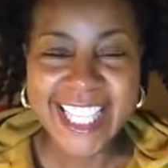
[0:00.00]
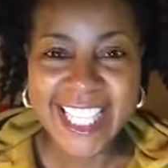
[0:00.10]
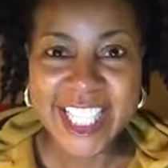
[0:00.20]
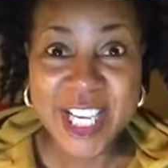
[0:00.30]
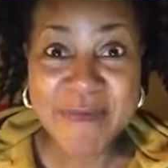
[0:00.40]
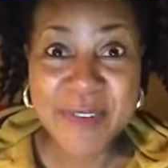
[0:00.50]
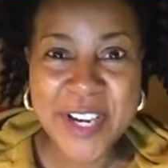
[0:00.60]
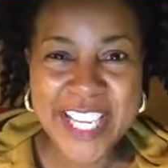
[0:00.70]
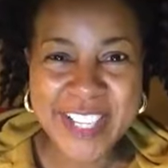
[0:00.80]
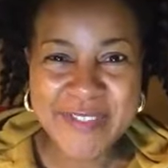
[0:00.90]
Good
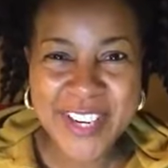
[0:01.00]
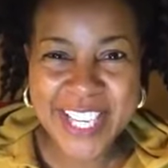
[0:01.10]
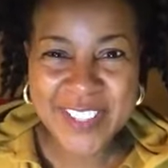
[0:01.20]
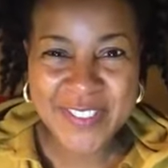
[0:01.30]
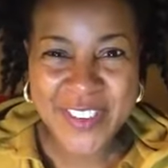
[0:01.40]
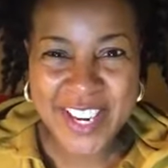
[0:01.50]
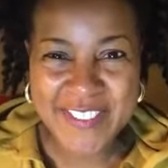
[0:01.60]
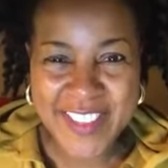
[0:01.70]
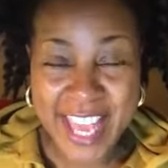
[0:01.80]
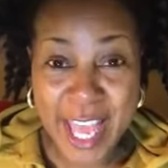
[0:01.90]
morning, good morning, good morning,
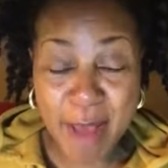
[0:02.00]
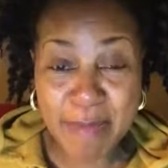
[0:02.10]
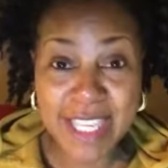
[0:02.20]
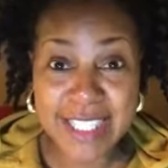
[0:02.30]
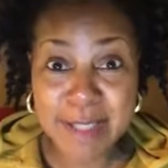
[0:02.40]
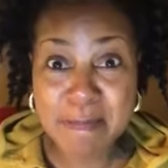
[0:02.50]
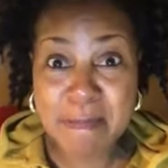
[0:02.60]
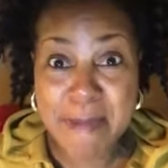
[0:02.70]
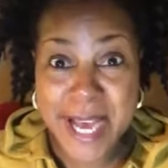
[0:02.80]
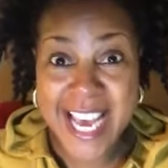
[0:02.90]
fam. It's
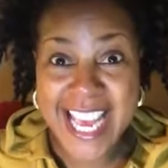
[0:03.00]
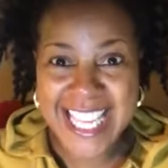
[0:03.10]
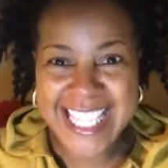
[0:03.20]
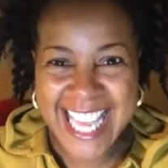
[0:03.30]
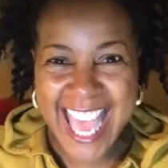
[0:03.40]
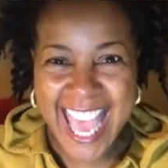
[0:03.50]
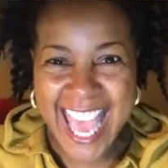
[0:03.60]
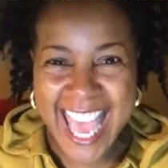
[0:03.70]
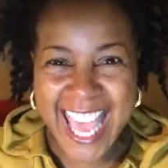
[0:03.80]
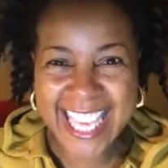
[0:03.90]
Monday
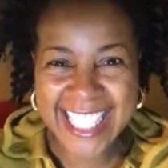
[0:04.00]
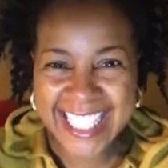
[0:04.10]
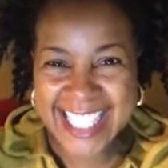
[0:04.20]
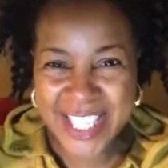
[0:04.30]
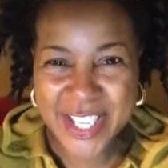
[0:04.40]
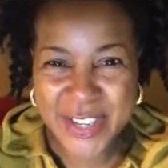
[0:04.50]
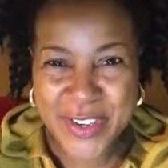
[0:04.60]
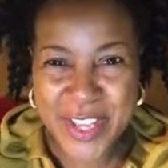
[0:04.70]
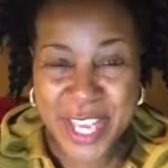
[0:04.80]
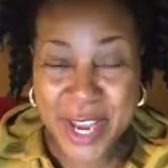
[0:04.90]
and it's a new
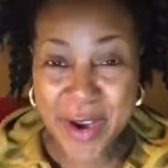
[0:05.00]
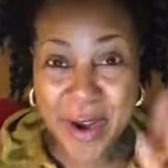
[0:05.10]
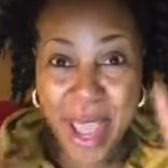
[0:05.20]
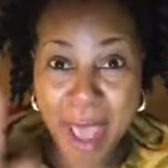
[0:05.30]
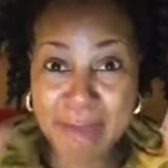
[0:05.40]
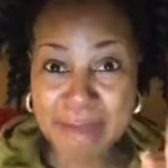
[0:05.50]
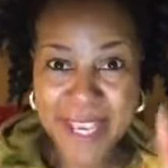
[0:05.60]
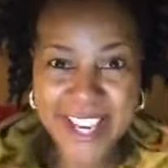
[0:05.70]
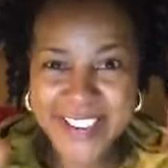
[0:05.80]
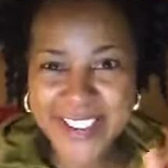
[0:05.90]
year.
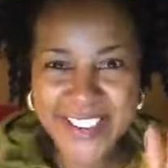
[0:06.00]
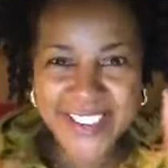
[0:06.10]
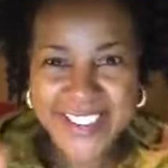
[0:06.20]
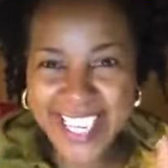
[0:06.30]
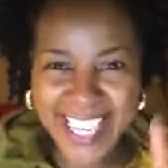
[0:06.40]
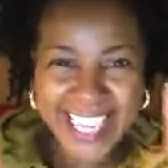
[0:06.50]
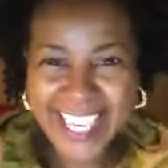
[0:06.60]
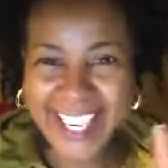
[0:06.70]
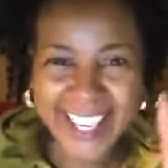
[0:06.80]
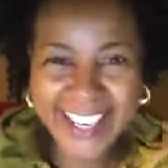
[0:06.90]
Happy New
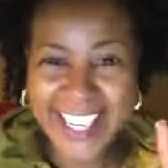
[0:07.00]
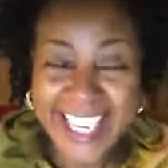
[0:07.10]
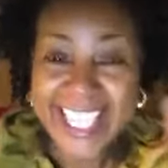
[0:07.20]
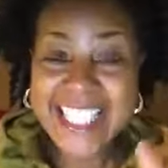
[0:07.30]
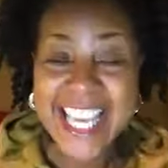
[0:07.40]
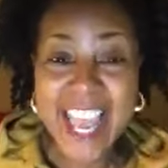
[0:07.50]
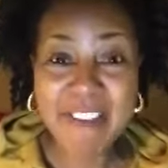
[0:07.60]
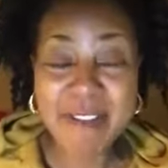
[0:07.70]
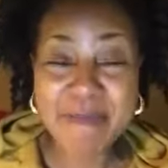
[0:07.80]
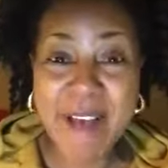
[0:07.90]
Year to
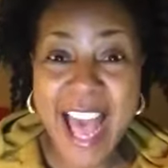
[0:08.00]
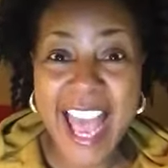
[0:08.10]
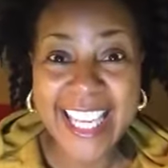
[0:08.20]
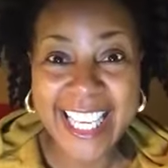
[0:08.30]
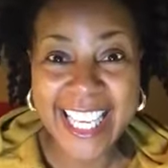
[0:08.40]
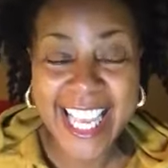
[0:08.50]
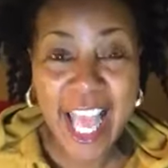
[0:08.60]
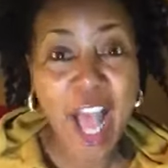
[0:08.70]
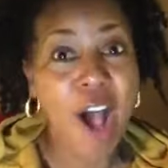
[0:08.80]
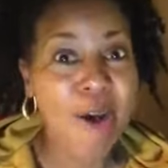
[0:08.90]
everybody.
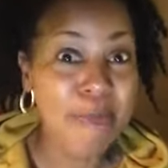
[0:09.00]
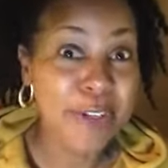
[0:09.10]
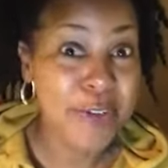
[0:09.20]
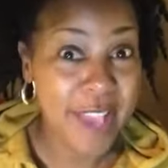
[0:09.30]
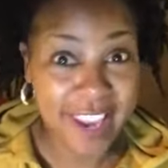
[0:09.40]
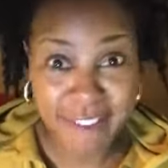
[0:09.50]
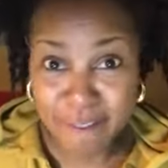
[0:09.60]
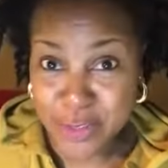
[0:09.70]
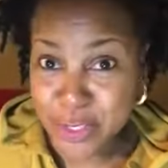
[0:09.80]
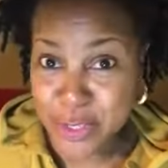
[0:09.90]
I hope that you had a
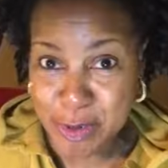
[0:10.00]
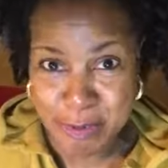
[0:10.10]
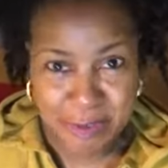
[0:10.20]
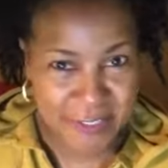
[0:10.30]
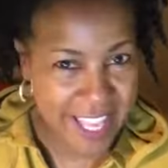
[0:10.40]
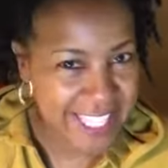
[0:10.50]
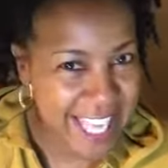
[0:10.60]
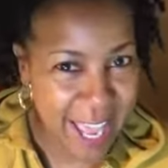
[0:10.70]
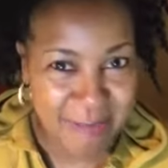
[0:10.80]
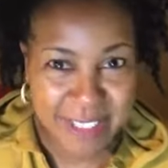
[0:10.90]
super
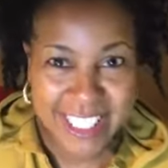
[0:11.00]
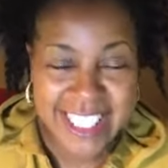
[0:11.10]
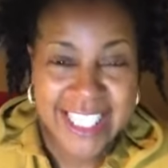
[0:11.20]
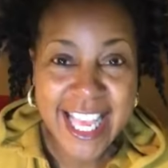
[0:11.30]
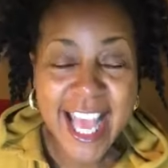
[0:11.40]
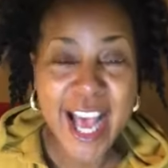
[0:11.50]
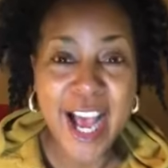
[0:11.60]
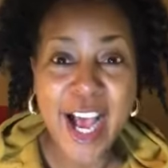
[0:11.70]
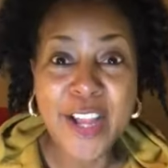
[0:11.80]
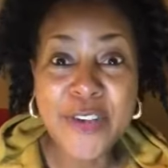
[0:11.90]
fantabulous
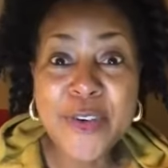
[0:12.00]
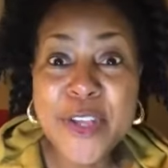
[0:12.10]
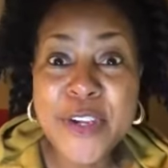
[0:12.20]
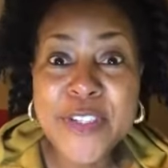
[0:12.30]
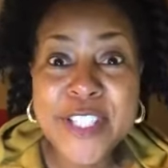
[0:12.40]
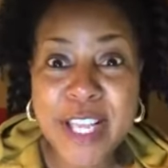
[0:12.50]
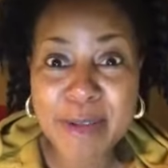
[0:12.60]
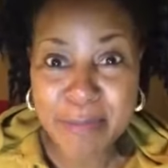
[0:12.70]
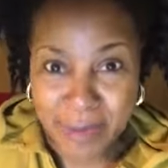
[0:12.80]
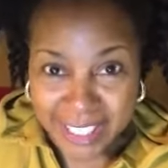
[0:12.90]
uh, New Year's
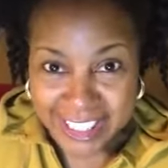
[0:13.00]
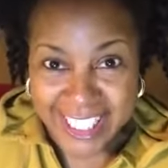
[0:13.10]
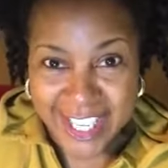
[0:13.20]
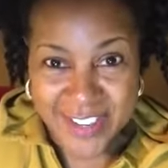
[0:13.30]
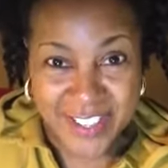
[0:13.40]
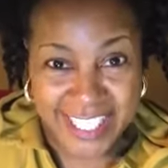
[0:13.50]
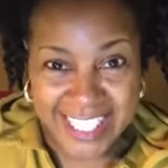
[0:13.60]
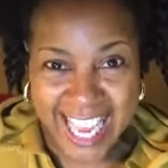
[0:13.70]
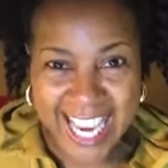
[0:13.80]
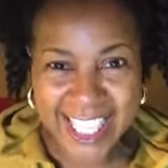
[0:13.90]
celebration and you're
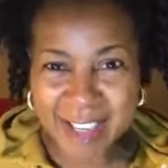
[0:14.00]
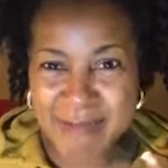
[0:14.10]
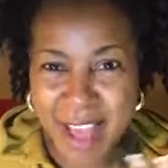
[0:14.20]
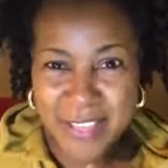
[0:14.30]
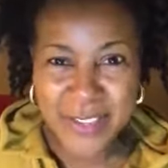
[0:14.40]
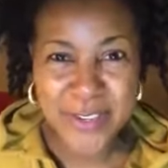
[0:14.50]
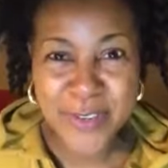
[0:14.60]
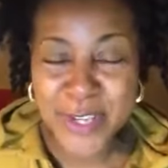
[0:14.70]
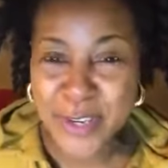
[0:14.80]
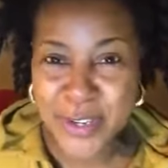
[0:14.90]
excited about the new
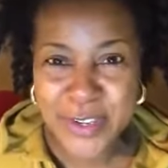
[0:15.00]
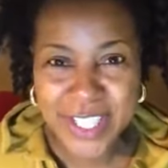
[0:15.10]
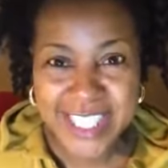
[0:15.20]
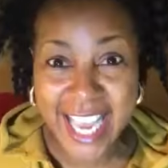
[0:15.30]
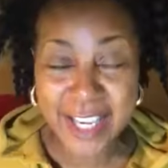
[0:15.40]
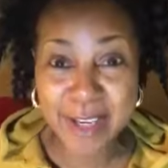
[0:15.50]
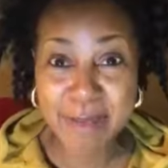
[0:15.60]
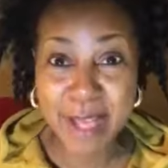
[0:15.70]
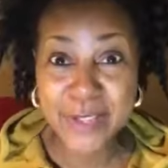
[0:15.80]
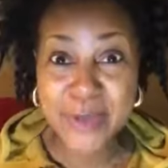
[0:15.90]
year. You're excited
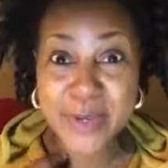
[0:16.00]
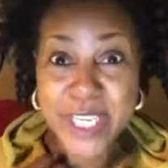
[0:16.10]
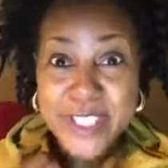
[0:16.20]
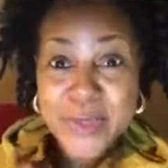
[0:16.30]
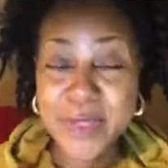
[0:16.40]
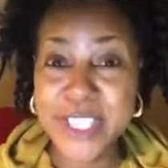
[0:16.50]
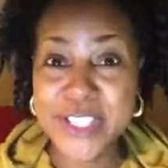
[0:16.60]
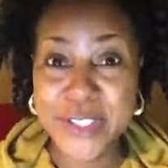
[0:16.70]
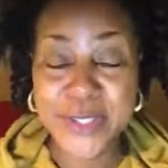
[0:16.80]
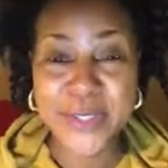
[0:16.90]
about
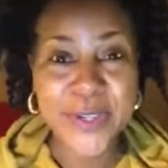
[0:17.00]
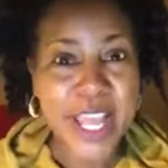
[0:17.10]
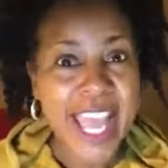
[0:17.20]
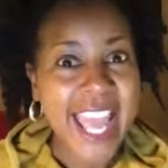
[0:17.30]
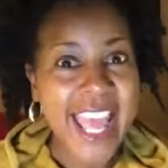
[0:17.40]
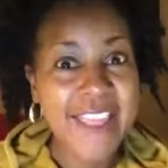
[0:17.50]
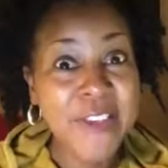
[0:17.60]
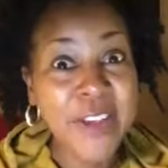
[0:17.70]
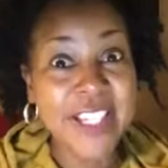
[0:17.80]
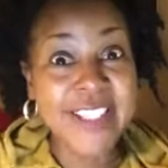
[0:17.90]
2022 and
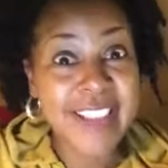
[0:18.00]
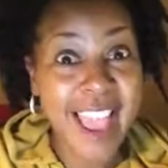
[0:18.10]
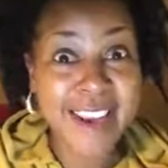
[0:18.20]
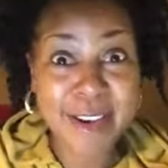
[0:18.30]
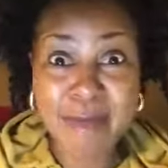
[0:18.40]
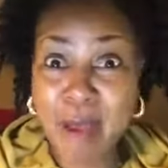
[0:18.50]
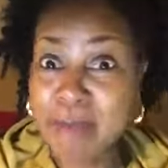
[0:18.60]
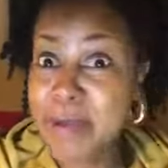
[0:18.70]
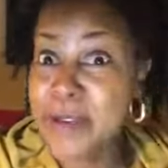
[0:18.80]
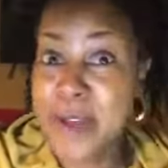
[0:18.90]
you're excited
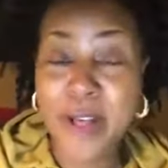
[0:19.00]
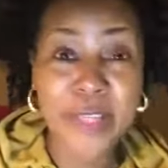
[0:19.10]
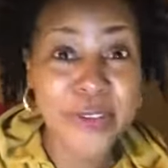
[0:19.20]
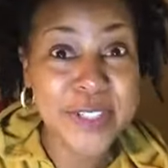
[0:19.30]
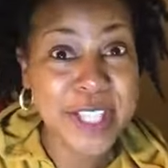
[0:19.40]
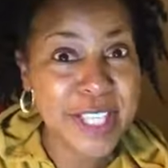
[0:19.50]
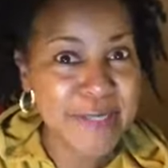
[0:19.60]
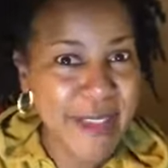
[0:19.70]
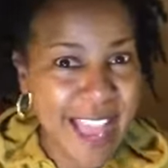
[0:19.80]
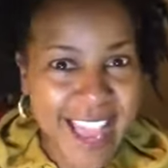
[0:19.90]
about putting all those things
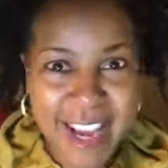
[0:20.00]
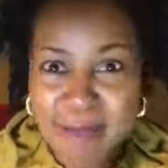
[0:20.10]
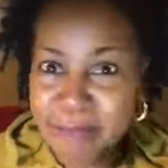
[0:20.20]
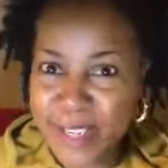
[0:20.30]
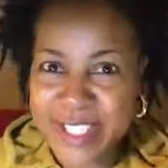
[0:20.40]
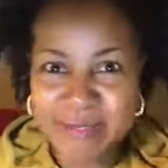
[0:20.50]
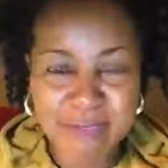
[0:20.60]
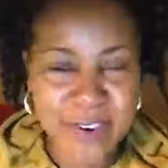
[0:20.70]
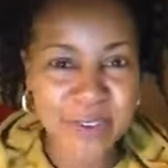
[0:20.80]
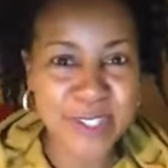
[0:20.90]
behind and pressing
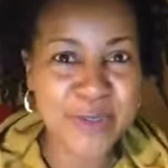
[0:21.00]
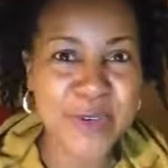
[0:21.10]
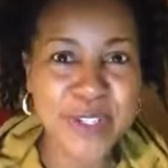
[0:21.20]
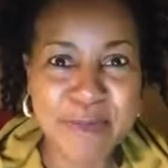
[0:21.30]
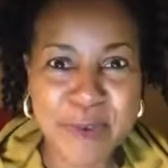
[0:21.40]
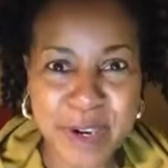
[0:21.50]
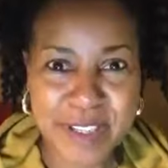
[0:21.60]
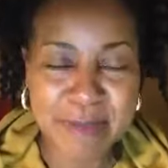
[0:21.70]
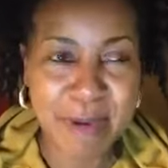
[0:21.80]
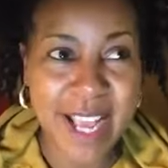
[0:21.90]
forward towards the mark
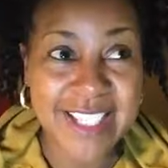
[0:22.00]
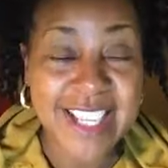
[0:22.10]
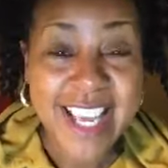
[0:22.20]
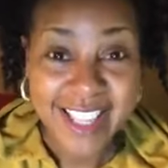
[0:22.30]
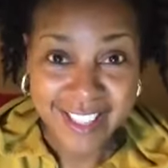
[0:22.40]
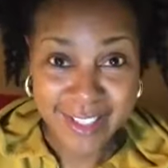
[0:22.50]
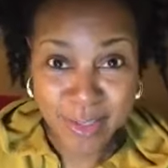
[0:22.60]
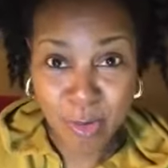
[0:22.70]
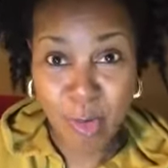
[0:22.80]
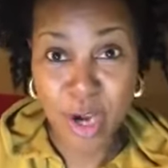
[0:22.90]
of the prize. This is
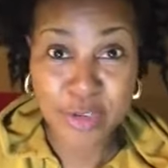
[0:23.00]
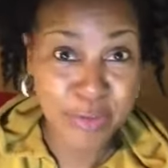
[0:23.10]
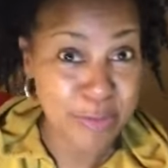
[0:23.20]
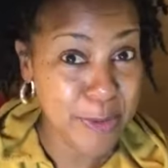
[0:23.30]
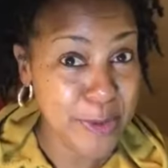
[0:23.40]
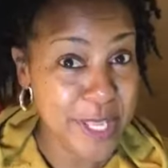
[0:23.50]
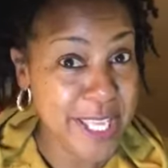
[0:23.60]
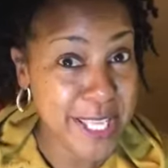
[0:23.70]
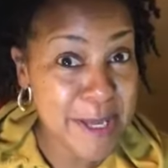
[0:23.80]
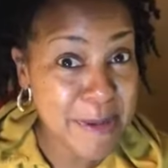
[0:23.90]
quadruple
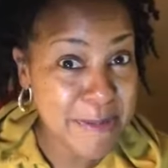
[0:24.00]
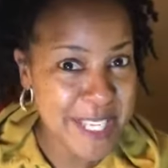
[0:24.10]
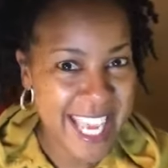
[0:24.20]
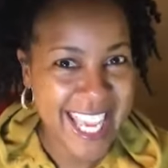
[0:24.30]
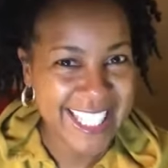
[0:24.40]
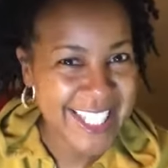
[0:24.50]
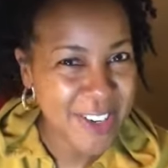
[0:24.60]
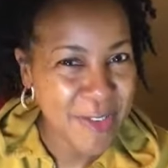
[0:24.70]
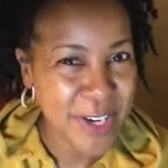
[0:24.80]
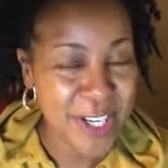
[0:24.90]
M day. So
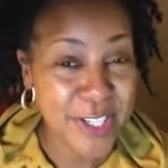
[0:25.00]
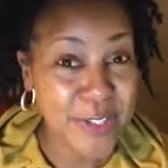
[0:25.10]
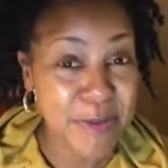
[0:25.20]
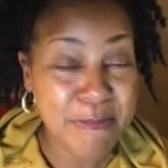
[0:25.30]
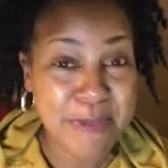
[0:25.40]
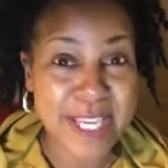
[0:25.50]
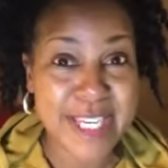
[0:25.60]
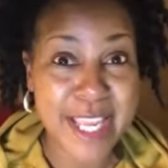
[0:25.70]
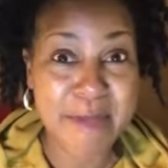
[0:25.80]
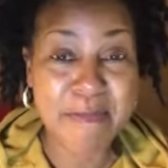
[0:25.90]
we're going to do
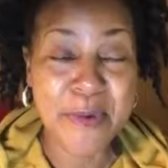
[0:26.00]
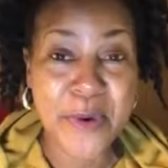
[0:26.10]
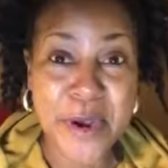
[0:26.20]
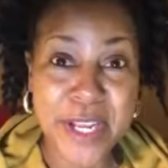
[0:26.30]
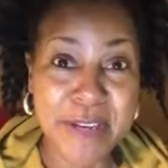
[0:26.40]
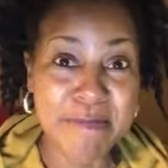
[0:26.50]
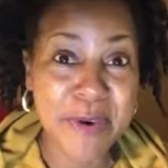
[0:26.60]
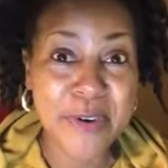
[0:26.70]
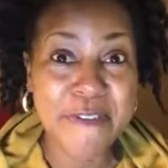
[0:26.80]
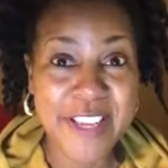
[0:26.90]
Monday morning
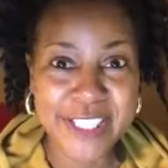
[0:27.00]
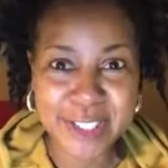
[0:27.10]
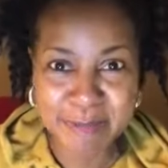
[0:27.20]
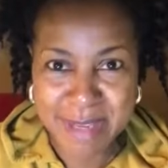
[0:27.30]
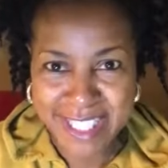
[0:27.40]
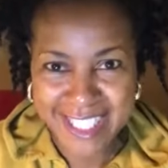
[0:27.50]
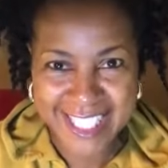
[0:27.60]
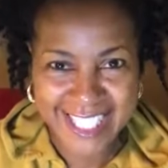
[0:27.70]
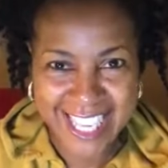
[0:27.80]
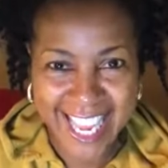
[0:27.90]
motivational message
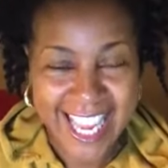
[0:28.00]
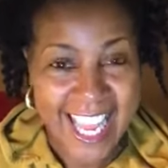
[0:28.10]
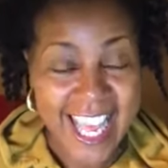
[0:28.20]
today.